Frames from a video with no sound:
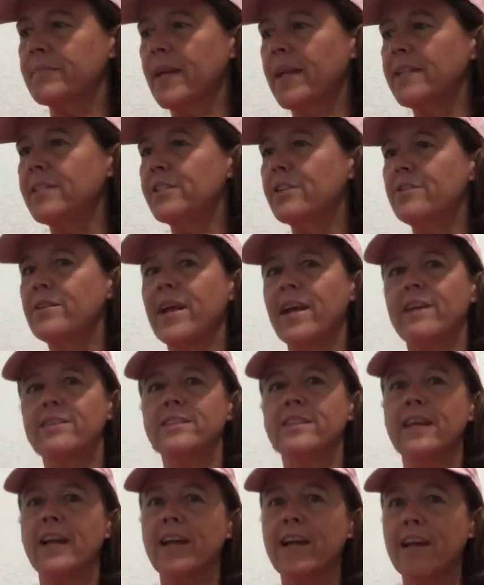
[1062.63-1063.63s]
And so now
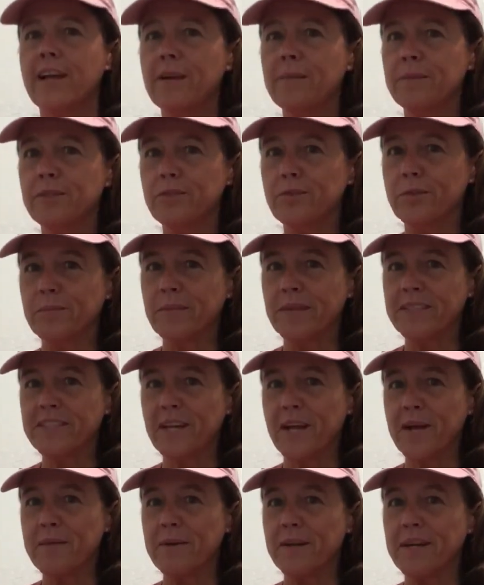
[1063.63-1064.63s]
today I am enjoying my
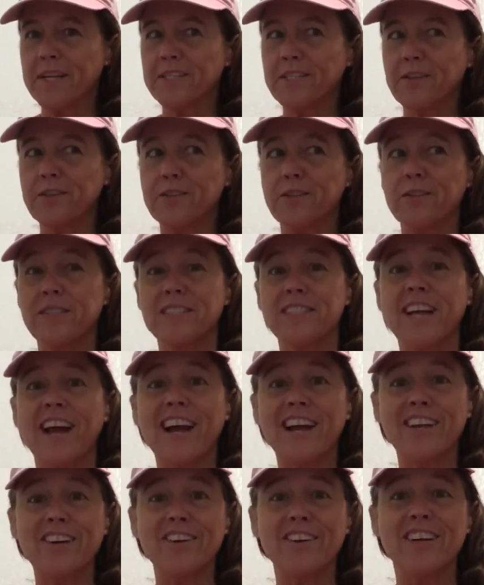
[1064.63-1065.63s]
time. I got to go to a
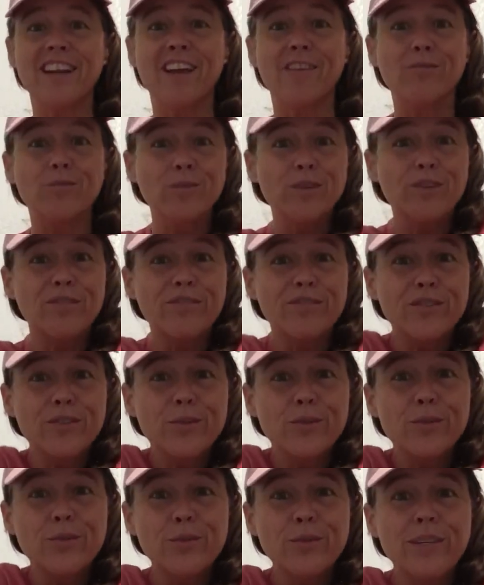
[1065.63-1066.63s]
diner and have real
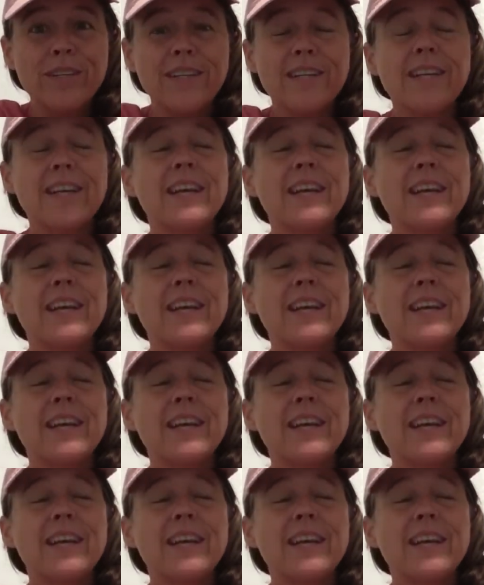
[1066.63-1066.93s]
food.